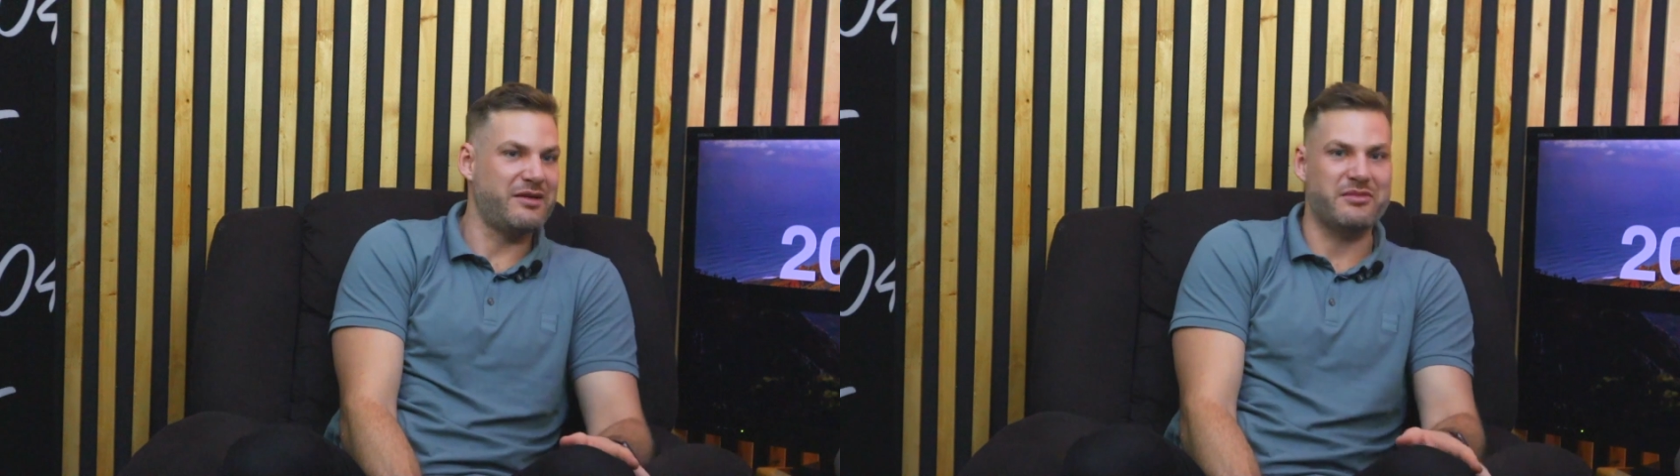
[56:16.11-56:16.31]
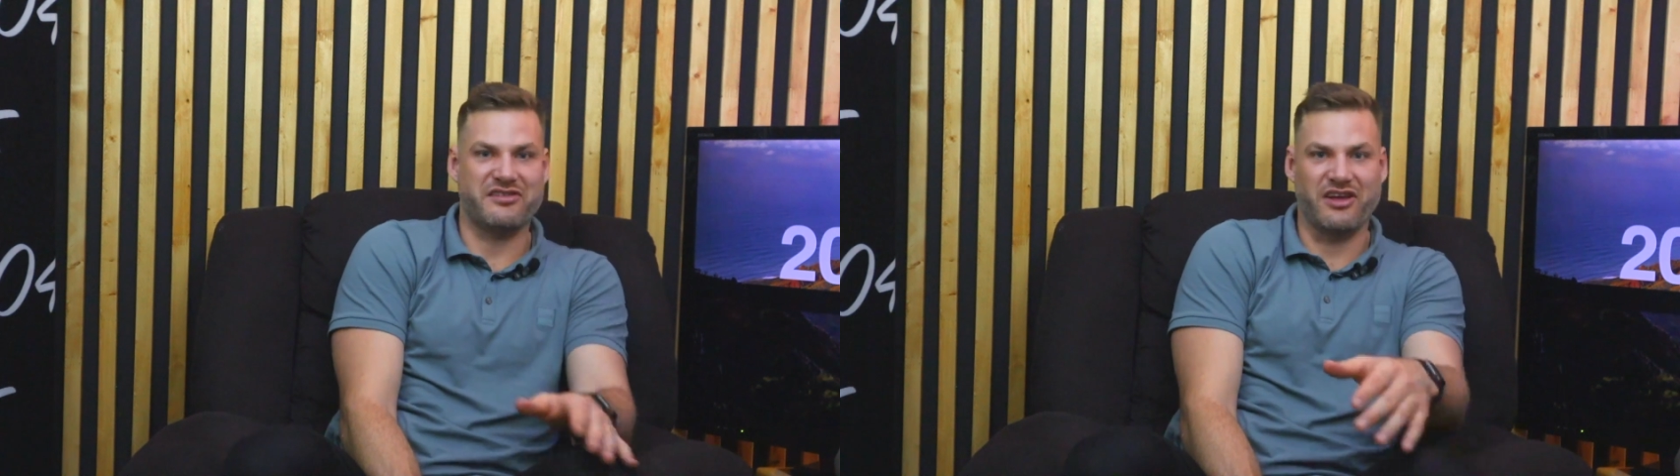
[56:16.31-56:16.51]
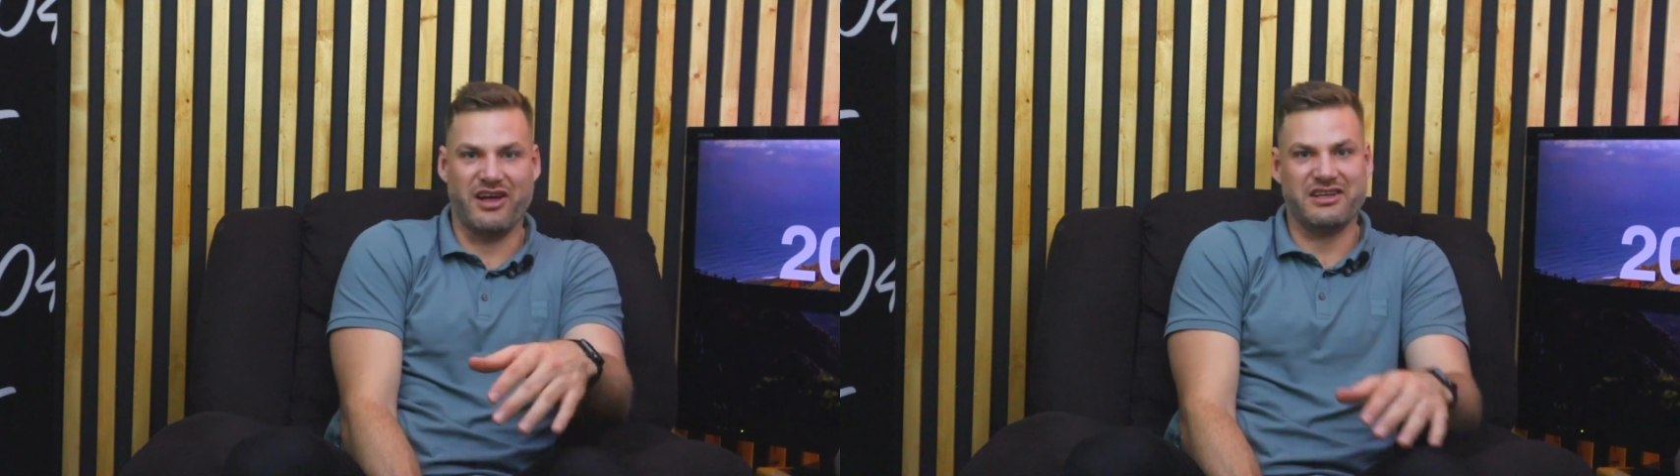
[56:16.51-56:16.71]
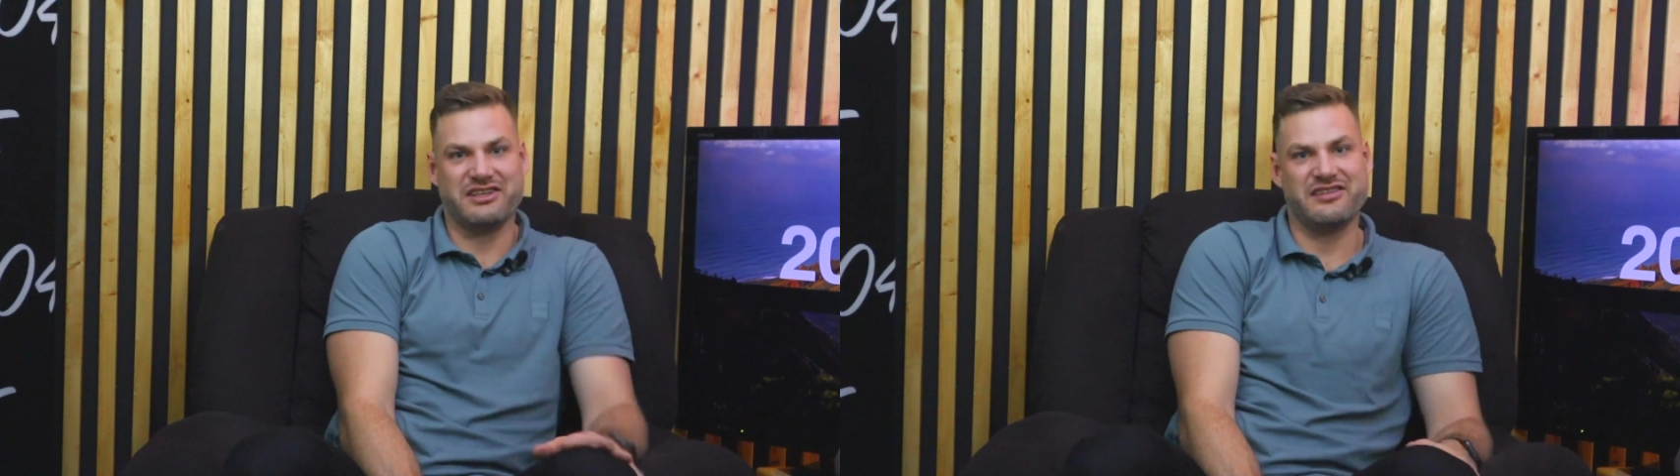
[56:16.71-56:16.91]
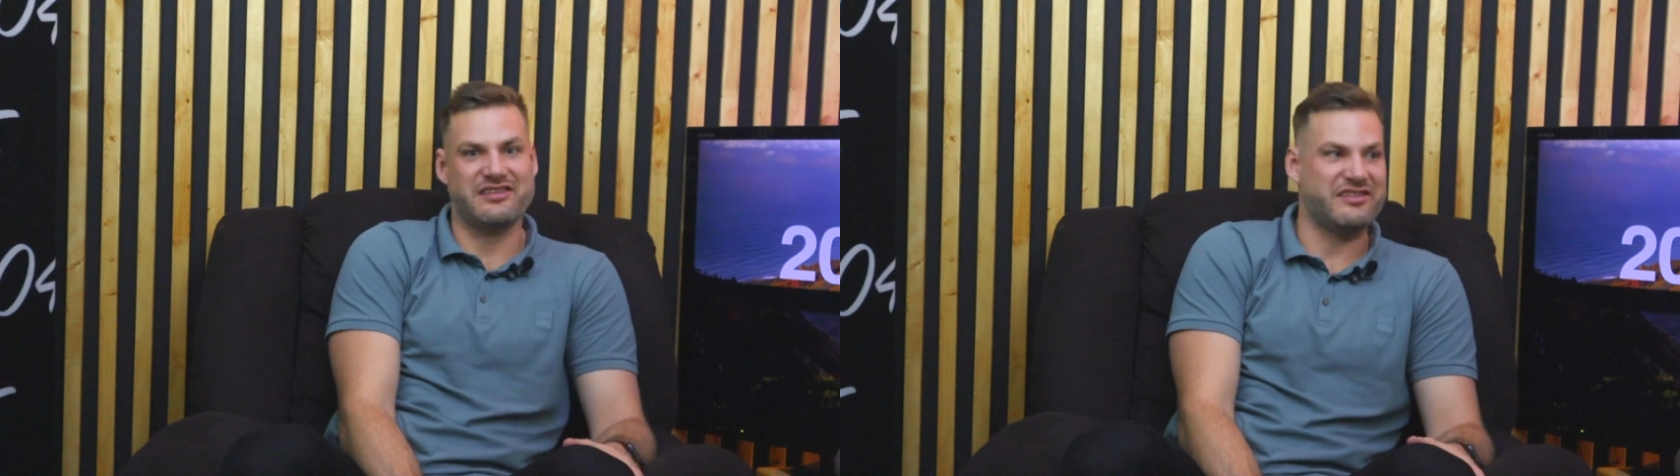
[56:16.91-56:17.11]

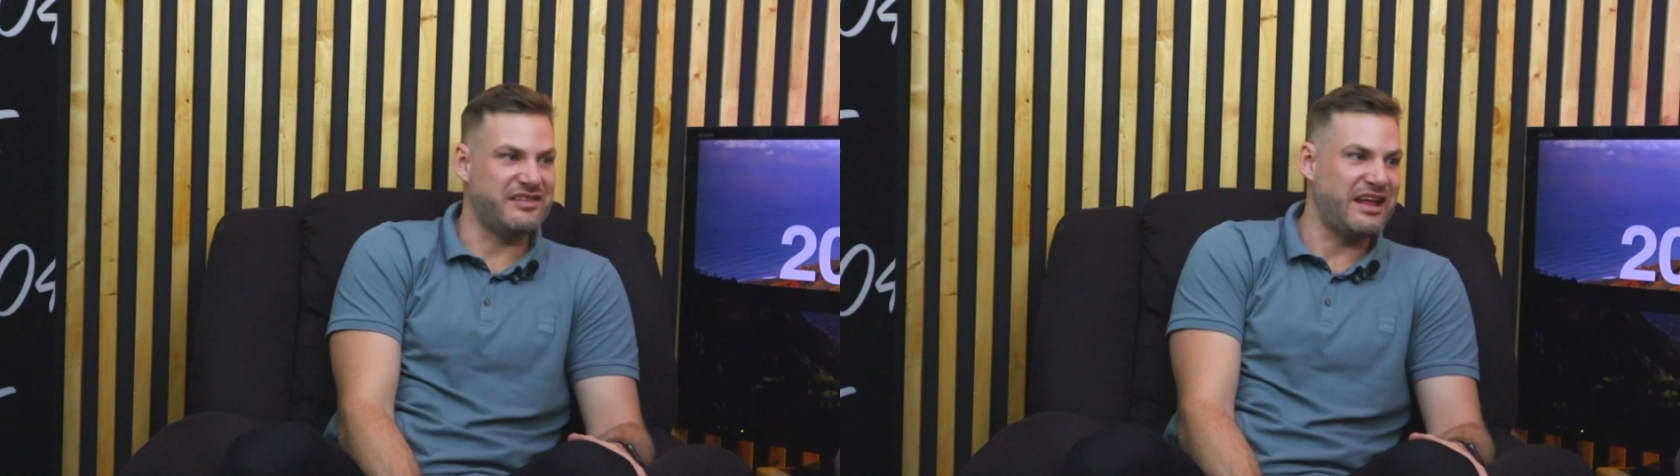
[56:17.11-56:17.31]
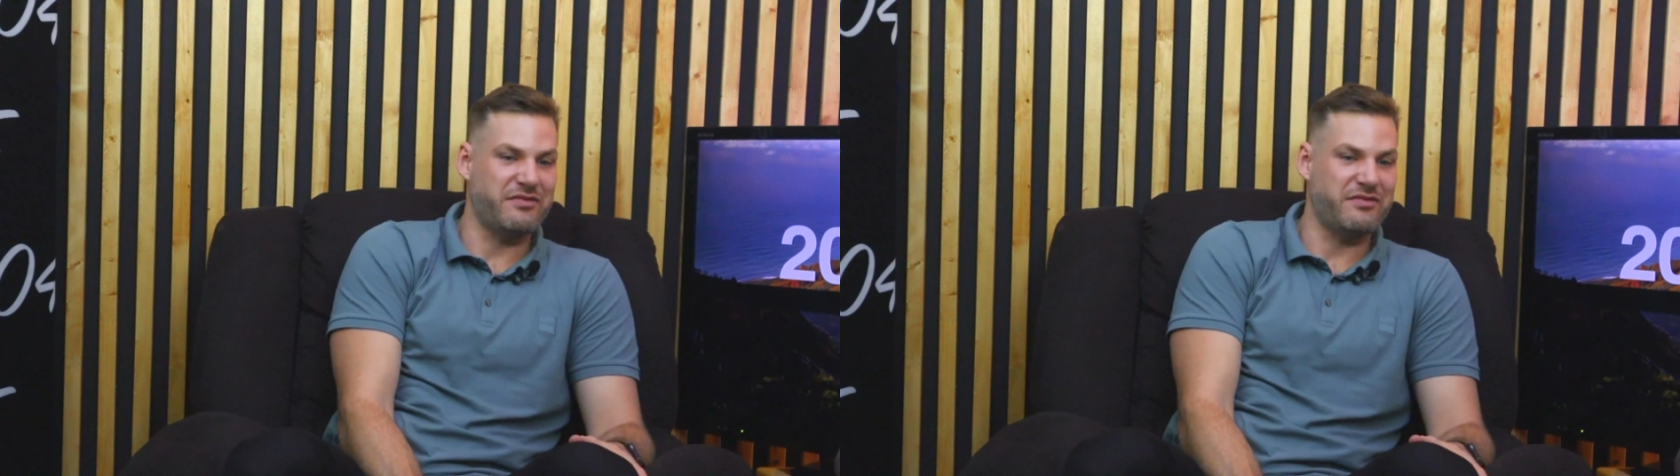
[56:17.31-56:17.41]
massages, this and that.